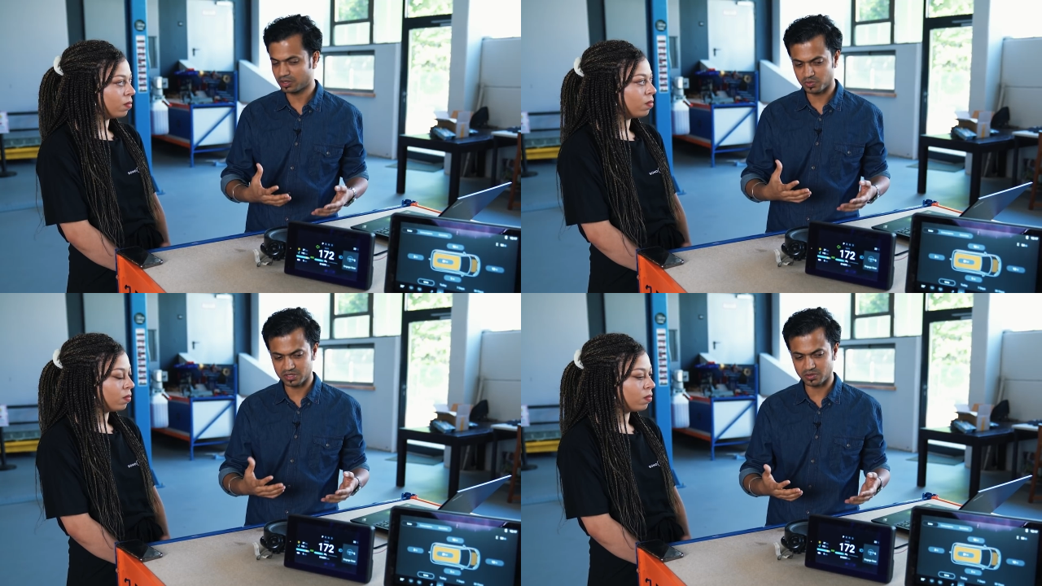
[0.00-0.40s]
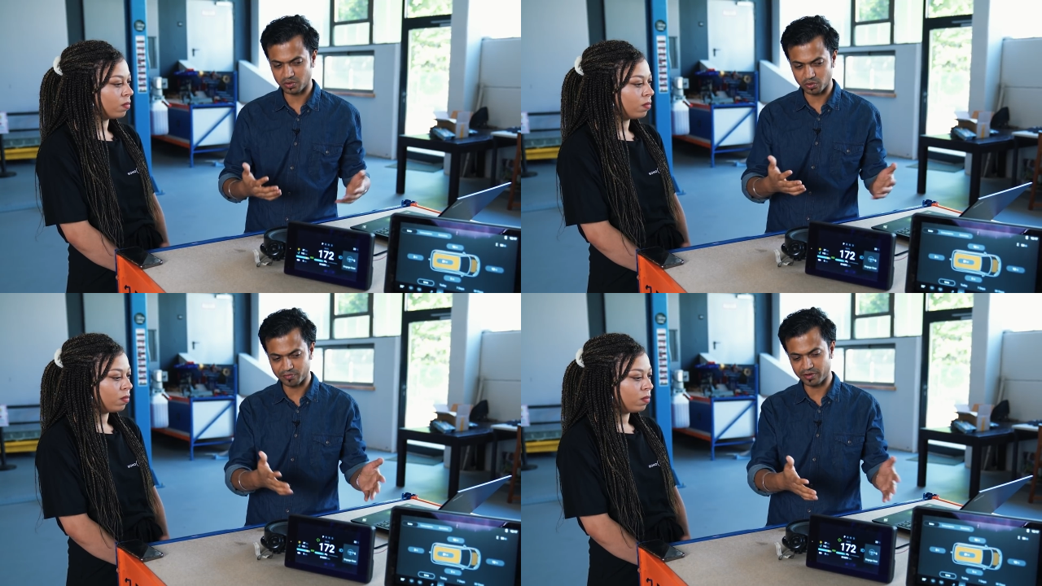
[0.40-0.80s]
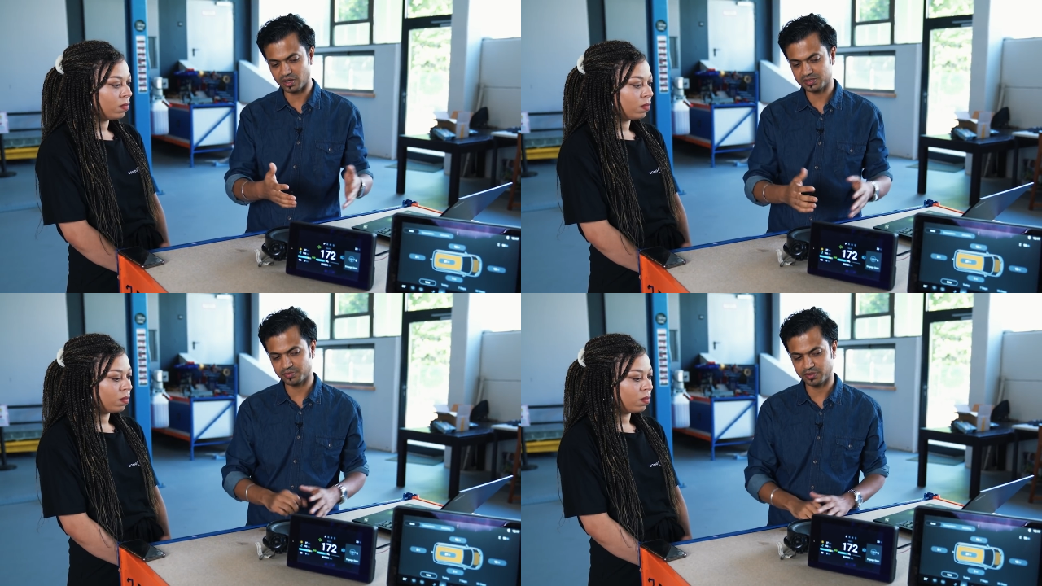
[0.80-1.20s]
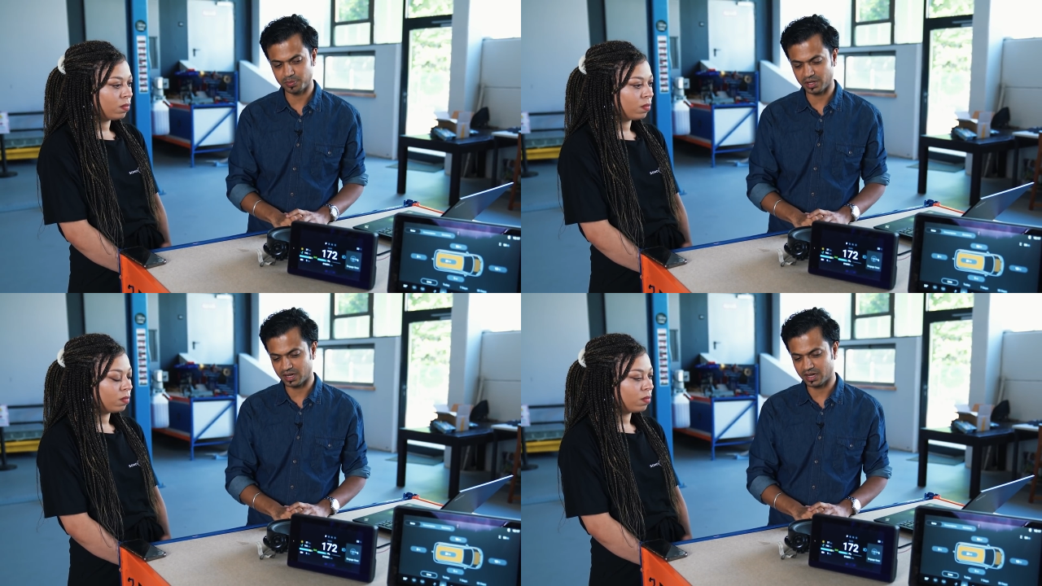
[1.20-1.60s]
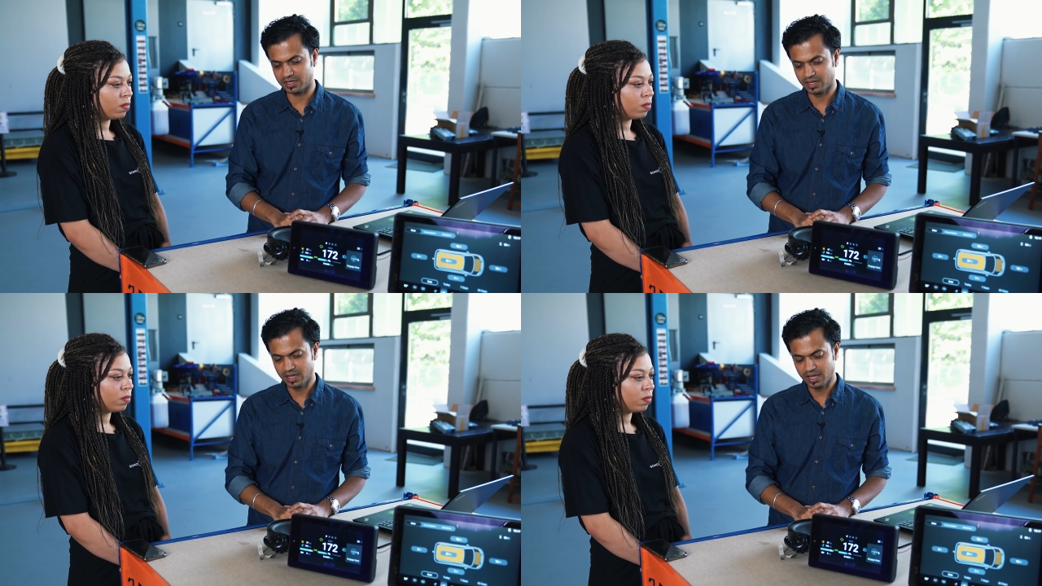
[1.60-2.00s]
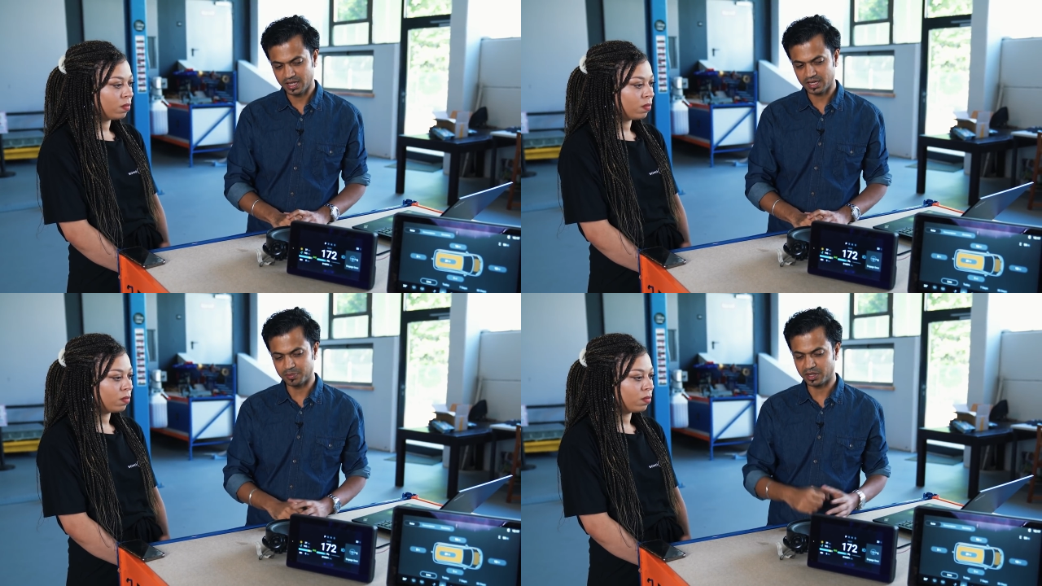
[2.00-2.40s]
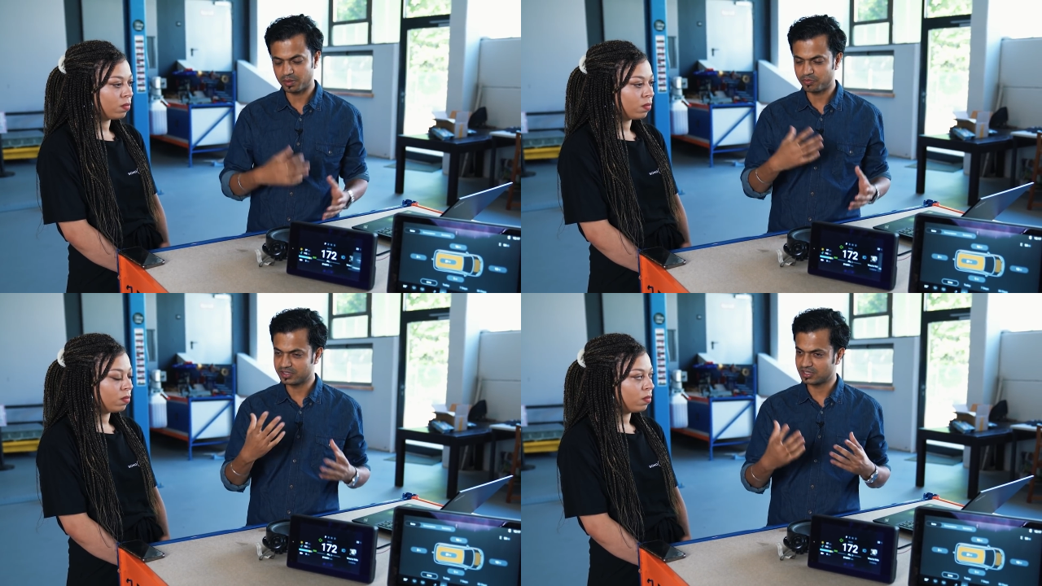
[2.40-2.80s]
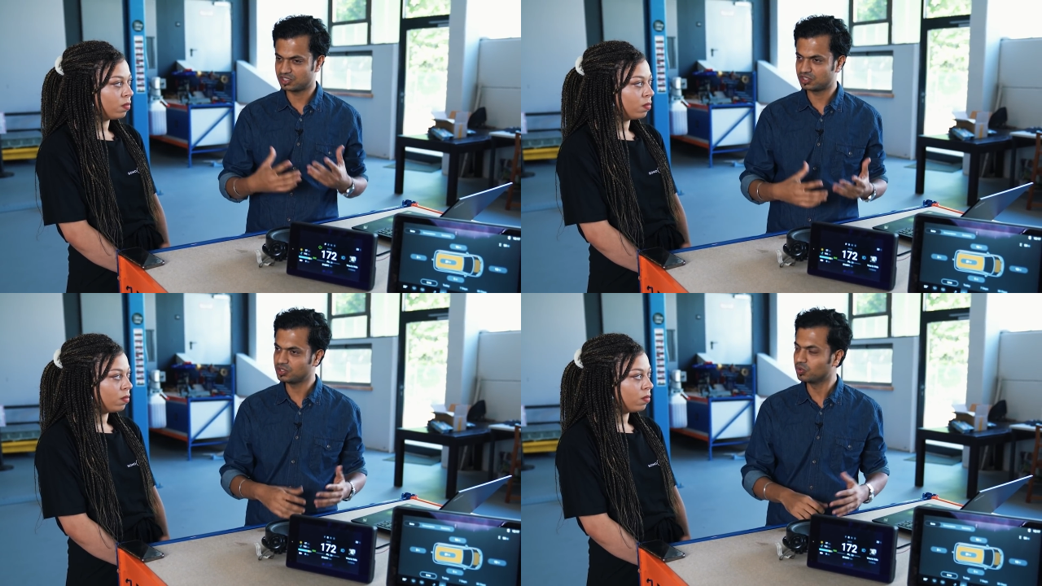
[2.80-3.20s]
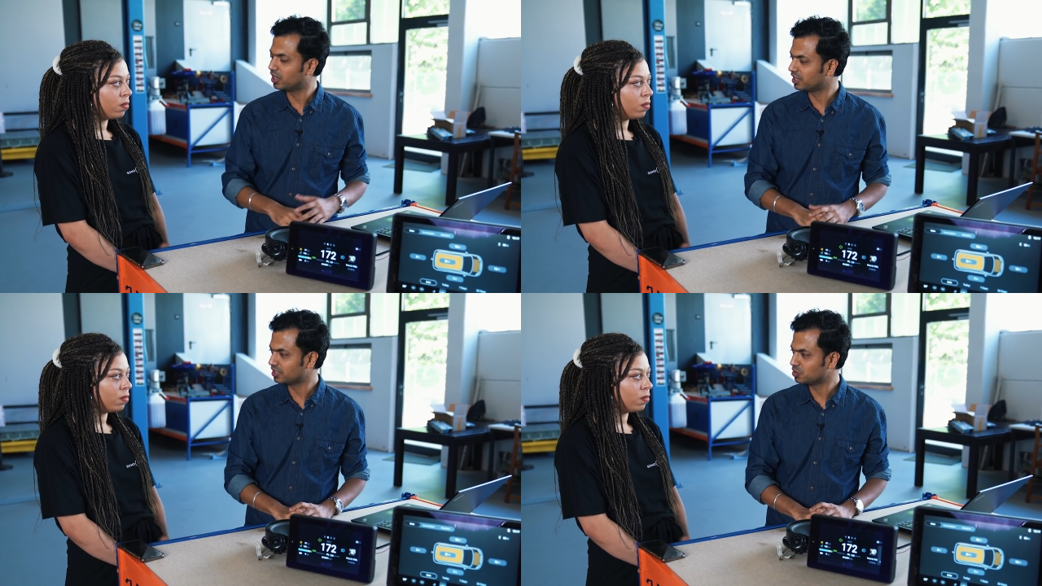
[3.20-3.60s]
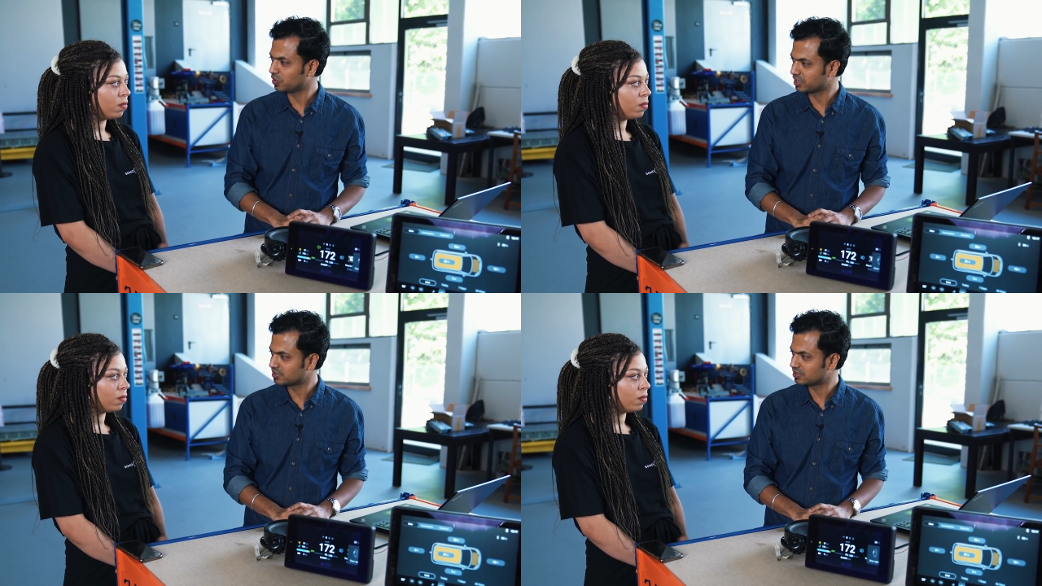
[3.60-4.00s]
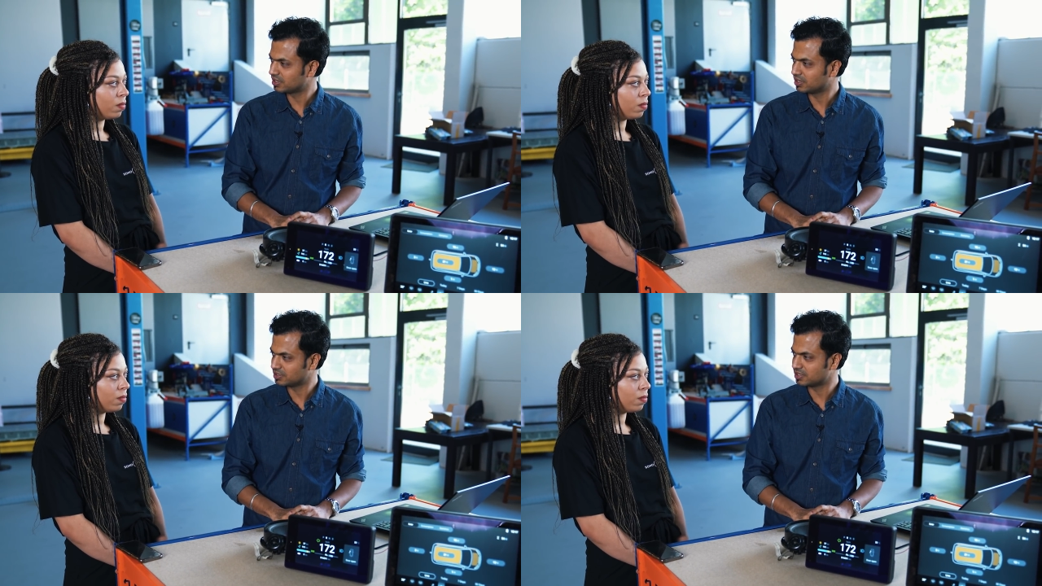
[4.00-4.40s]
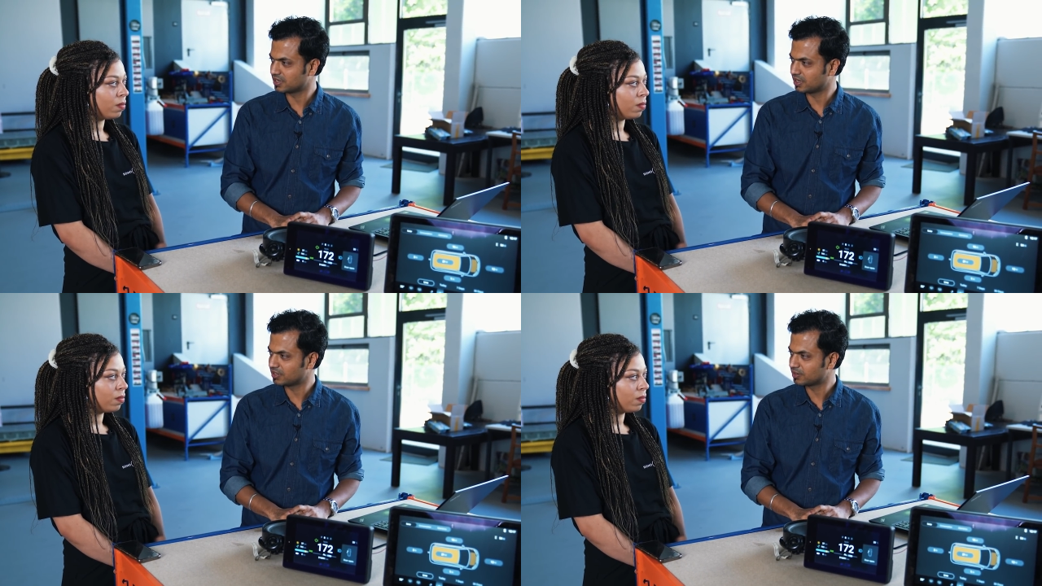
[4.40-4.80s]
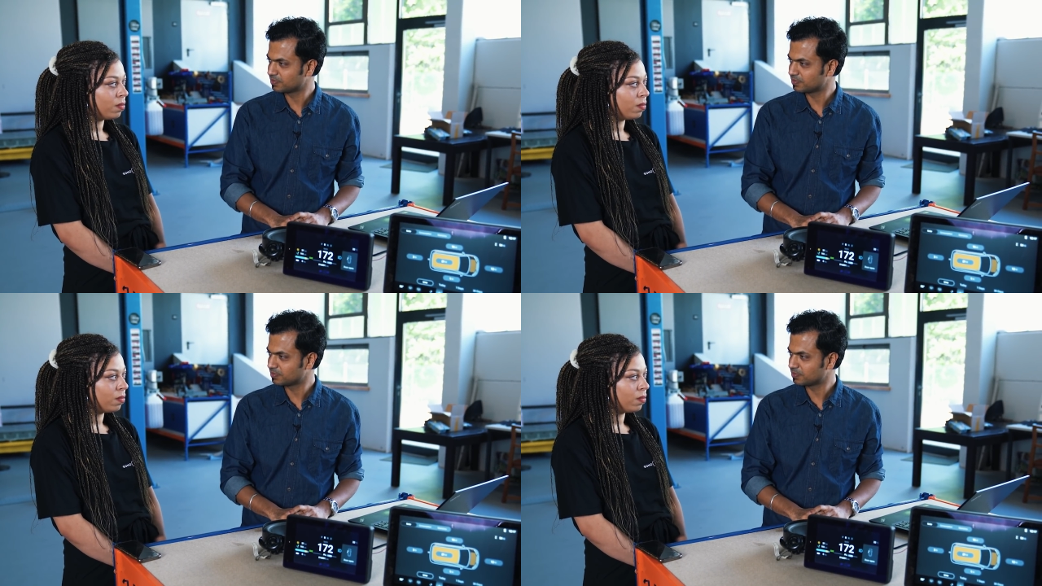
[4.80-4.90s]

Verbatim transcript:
Speaker 1: that was our whole philosophy behind coming up with such U I U X uh, design.